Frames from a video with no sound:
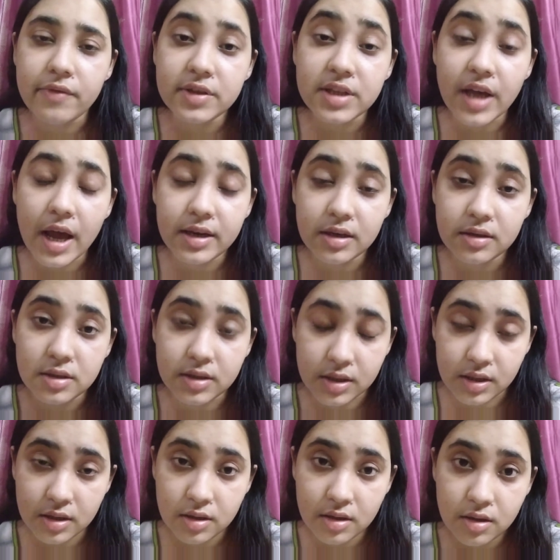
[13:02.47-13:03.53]
his
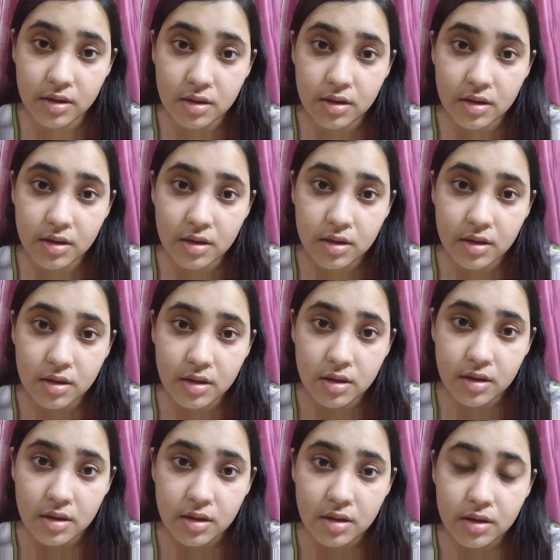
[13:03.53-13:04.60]
identity.
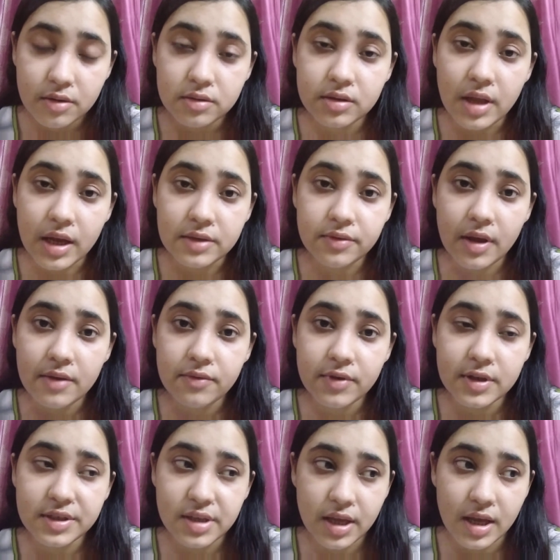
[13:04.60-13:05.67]
That's why
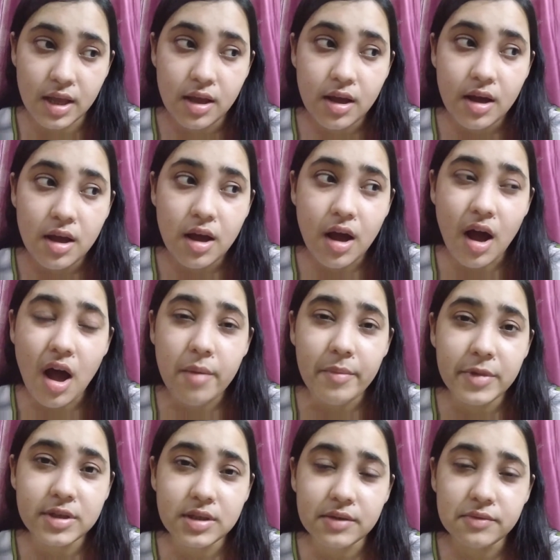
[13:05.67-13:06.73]
we say,
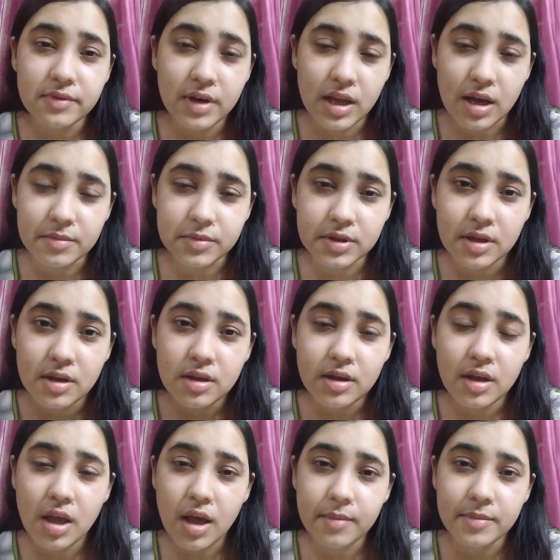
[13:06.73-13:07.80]
Mr. Williams
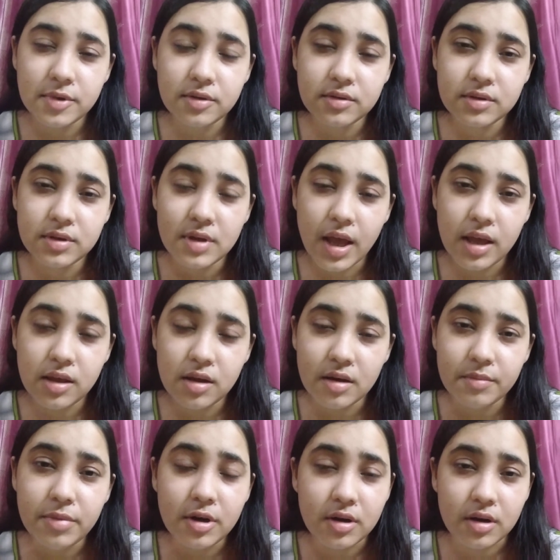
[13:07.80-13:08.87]
came to take your
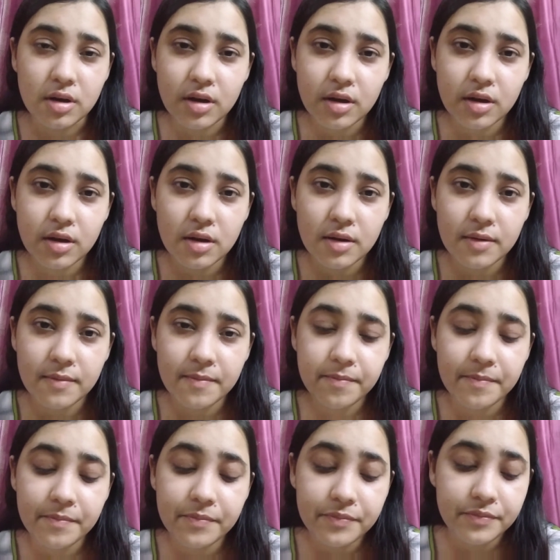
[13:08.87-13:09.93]
book.
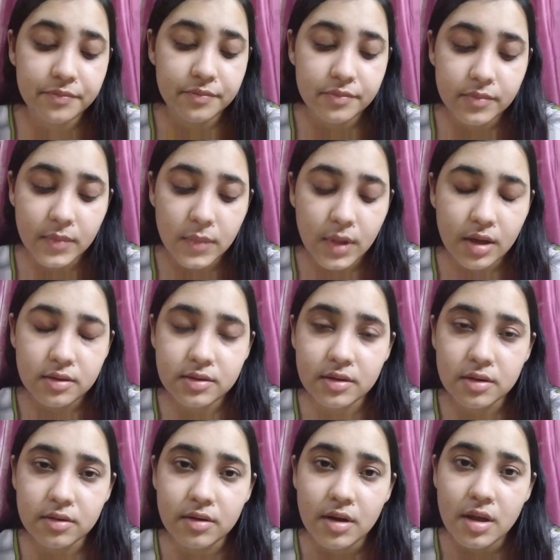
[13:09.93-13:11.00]

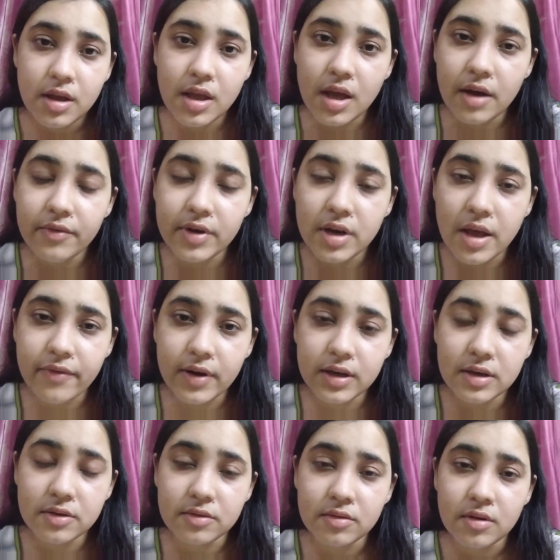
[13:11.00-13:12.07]
So here we refer
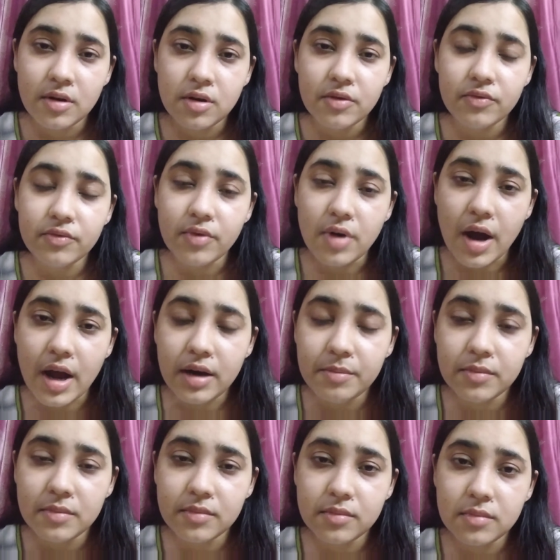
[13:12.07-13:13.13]
to
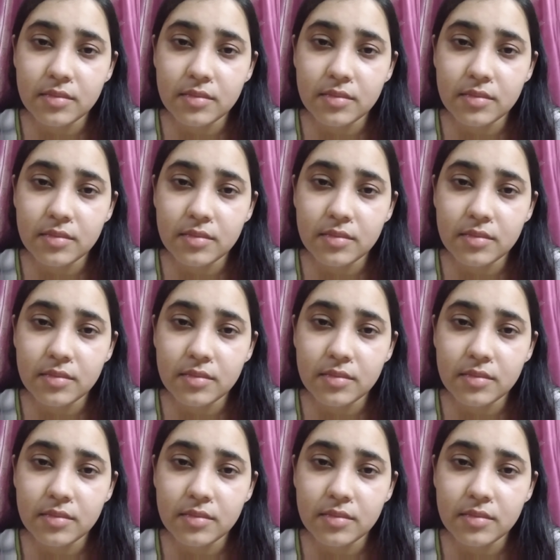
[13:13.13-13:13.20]
one